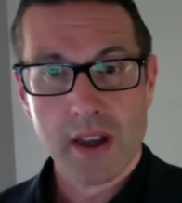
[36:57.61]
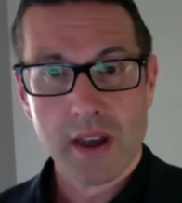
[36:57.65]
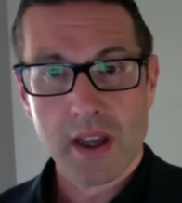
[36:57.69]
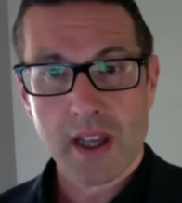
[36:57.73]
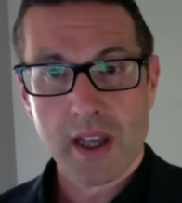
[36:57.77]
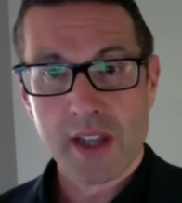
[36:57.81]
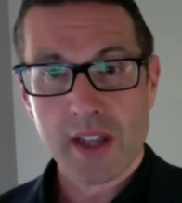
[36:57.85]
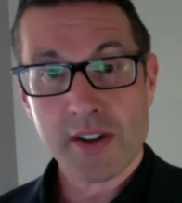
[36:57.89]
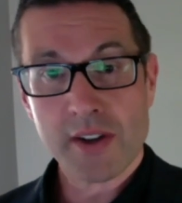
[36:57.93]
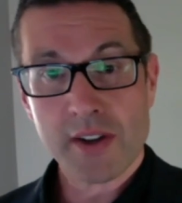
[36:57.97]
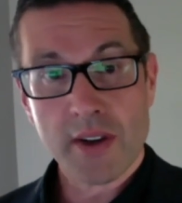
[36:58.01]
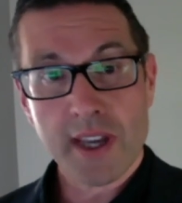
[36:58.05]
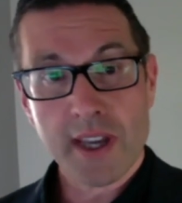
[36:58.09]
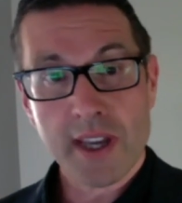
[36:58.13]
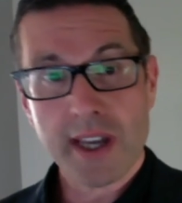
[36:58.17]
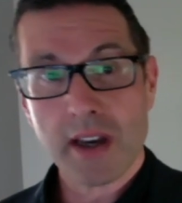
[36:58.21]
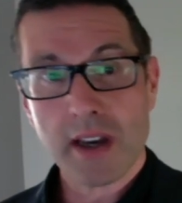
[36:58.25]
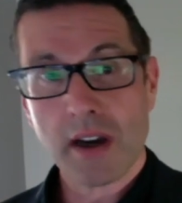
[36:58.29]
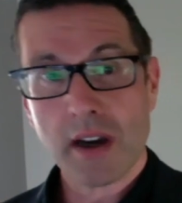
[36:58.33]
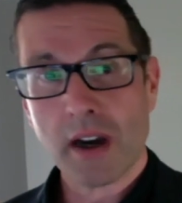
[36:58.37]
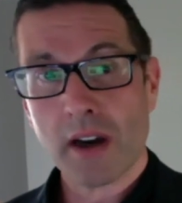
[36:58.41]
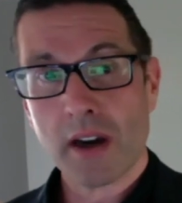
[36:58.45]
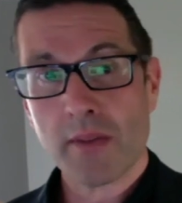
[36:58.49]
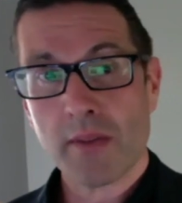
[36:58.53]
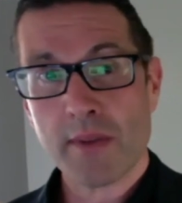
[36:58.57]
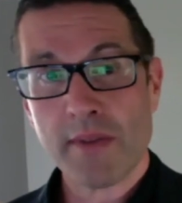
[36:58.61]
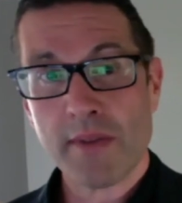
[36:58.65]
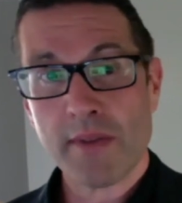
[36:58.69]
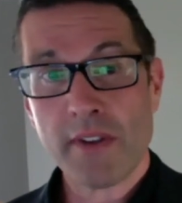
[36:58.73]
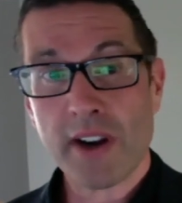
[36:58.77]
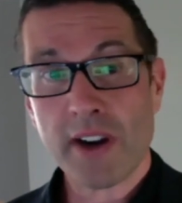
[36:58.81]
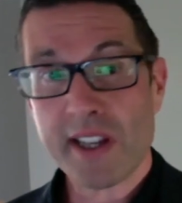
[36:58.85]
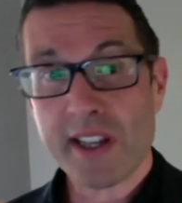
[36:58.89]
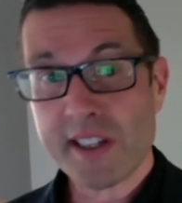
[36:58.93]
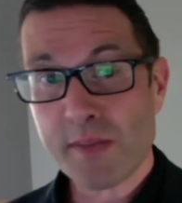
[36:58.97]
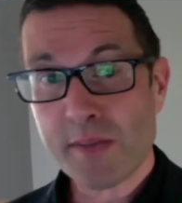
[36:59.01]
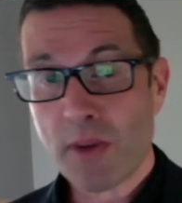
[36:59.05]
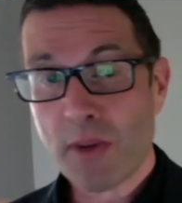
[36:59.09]
And so here I've been very
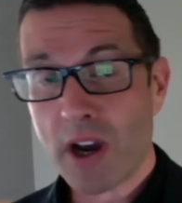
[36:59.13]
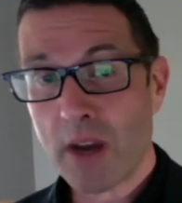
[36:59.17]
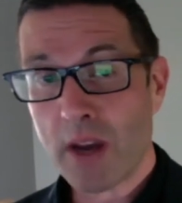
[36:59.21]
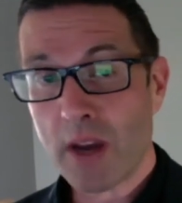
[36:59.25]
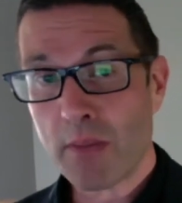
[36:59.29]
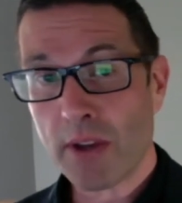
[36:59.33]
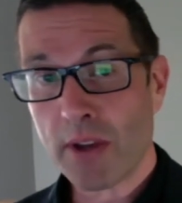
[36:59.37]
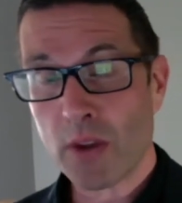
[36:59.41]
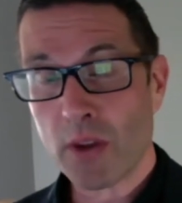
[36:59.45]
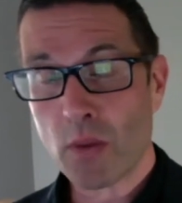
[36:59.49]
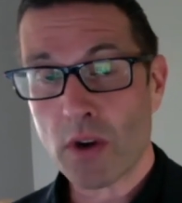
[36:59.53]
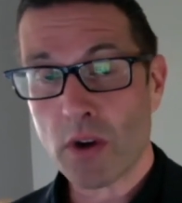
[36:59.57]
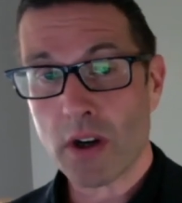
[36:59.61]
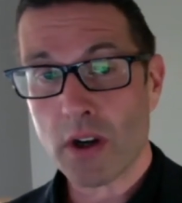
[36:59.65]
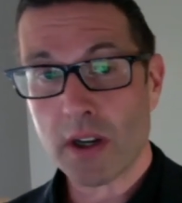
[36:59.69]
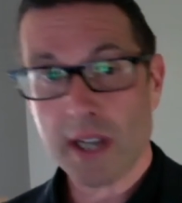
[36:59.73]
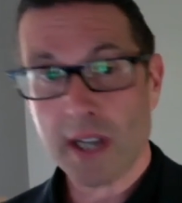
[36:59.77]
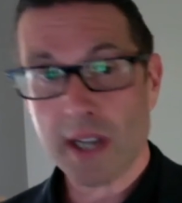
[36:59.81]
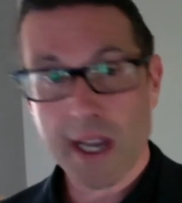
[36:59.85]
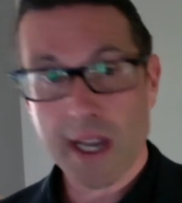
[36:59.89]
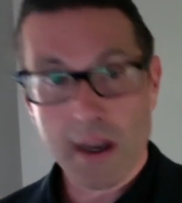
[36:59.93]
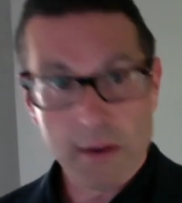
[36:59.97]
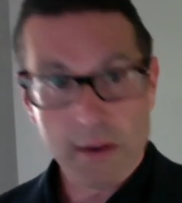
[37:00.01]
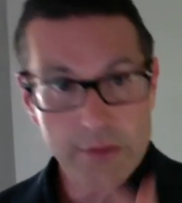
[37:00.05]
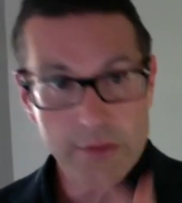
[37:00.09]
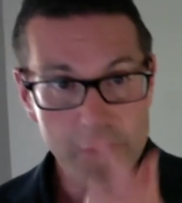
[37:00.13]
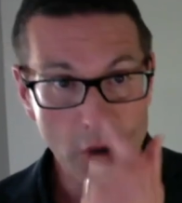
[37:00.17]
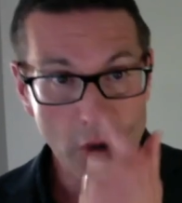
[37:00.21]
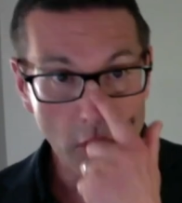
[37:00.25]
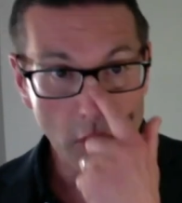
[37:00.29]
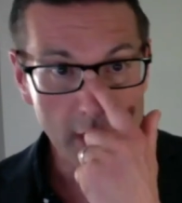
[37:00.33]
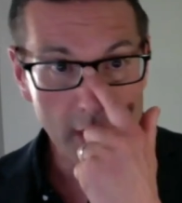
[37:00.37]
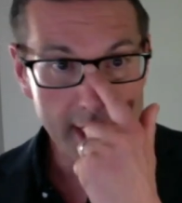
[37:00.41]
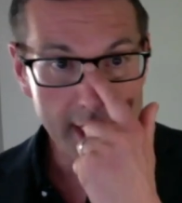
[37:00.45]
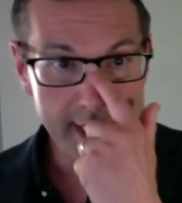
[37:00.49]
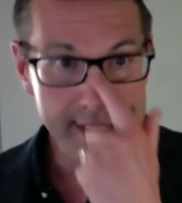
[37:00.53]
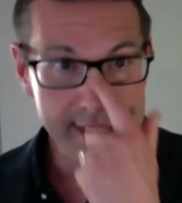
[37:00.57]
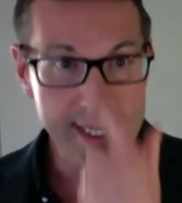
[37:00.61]
inspired by the work of
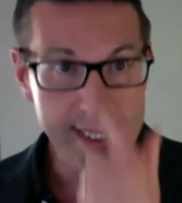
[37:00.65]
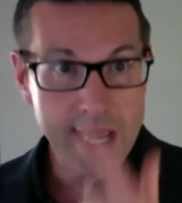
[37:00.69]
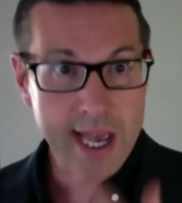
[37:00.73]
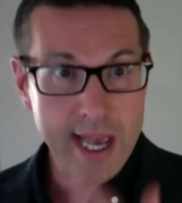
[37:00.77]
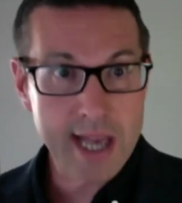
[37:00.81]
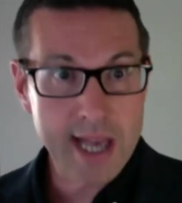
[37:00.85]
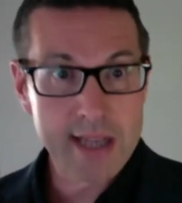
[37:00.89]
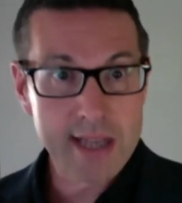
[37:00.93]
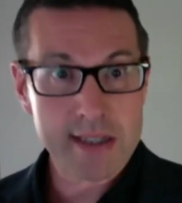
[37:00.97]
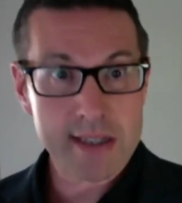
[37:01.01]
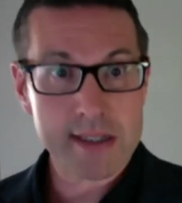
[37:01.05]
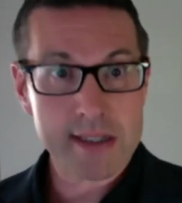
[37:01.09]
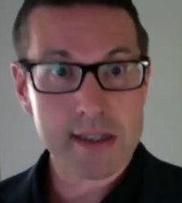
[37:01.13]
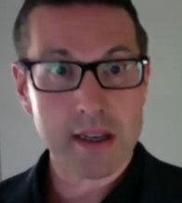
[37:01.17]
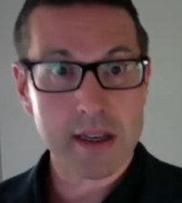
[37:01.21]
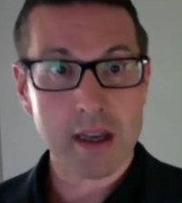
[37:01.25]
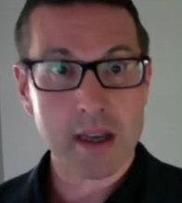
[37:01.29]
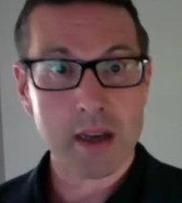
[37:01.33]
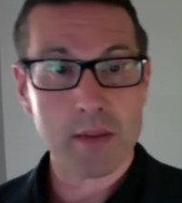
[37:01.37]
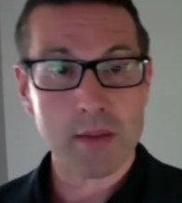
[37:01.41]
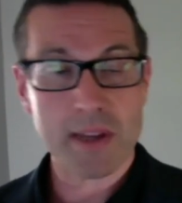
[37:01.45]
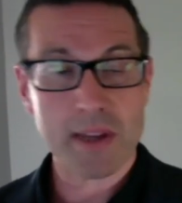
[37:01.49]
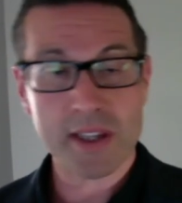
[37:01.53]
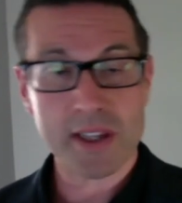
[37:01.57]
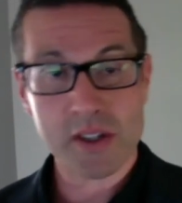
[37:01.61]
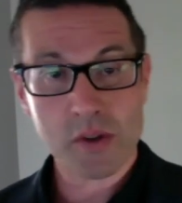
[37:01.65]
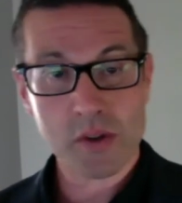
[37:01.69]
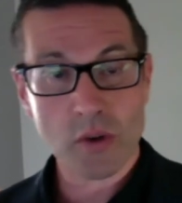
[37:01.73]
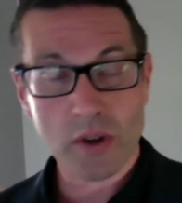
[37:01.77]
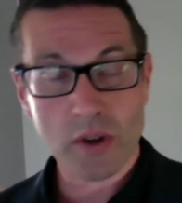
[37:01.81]
colleagues at in the School of